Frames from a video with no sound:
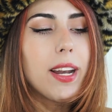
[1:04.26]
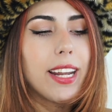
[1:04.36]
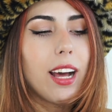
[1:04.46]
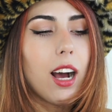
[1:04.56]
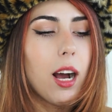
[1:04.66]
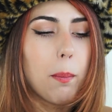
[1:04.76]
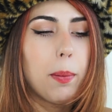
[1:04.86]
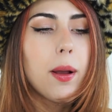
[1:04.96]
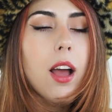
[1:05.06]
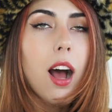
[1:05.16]
it up,
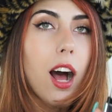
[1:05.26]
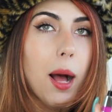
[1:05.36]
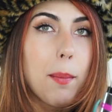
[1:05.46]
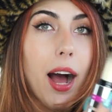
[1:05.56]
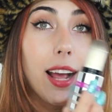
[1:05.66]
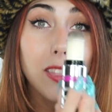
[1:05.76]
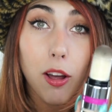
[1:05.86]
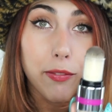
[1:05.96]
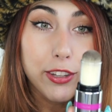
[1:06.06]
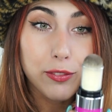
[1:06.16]
um, I
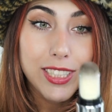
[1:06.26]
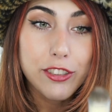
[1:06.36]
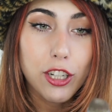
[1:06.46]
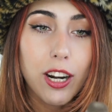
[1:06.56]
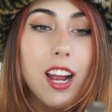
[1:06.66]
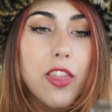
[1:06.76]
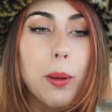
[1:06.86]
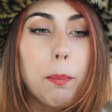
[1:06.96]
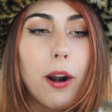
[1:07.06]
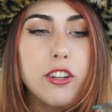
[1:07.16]
love this feature. The
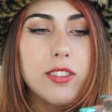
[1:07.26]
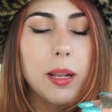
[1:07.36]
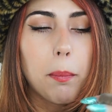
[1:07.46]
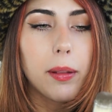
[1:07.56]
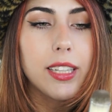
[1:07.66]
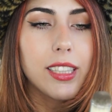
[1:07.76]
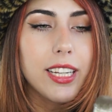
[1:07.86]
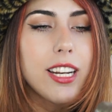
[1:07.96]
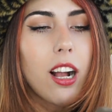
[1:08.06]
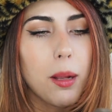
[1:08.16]
brush is
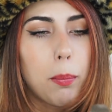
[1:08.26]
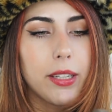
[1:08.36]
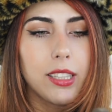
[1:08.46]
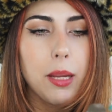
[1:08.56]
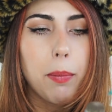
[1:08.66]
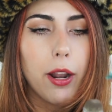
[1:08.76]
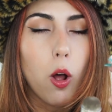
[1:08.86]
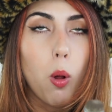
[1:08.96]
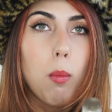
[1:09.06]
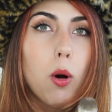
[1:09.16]
completely, not completely, but
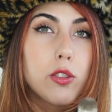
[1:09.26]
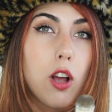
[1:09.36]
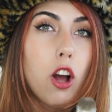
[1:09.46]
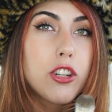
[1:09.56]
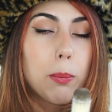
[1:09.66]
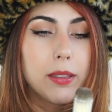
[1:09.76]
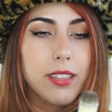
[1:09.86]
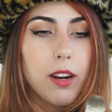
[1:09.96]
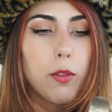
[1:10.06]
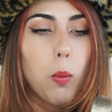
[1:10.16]
almost
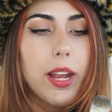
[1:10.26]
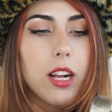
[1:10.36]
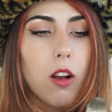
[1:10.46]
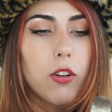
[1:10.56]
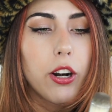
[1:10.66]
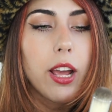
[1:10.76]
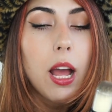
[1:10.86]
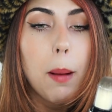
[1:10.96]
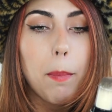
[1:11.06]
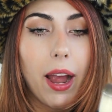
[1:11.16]
100% of the way covered
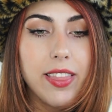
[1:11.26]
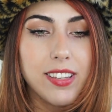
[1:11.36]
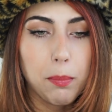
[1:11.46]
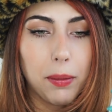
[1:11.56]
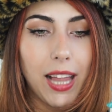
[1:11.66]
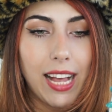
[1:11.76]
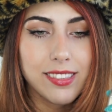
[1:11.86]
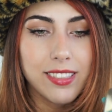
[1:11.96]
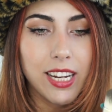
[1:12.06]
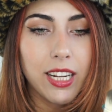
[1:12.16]
by this
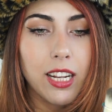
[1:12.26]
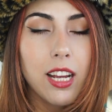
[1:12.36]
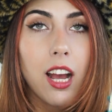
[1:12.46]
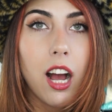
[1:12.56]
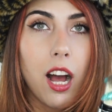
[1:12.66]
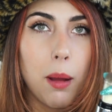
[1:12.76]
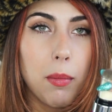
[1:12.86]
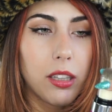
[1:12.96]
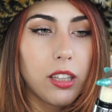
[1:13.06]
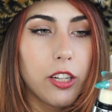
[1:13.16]
plastic um,
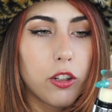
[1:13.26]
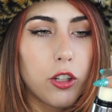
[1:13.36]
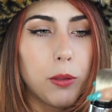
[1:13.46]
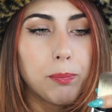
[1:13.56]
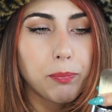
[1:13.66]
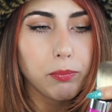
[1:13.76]
little